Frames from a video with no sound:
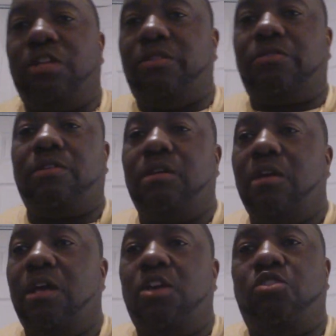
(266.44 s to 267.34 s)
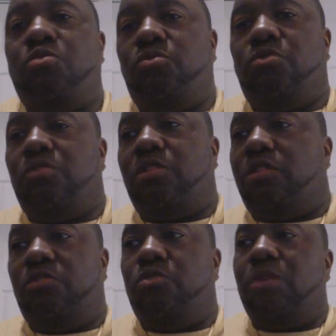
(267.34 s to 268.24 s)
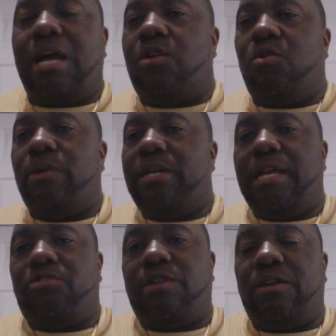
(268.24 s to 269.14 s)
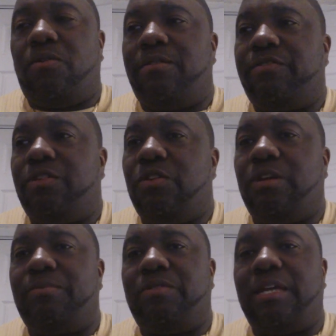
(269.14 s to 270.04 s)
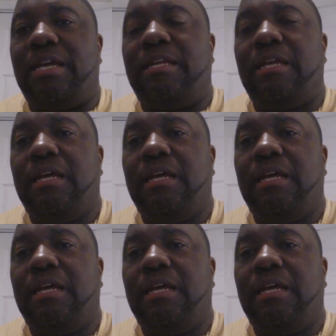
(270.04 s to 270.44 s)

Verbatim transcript: just, you, you you're not going to win that trade off. You know what I'm saying?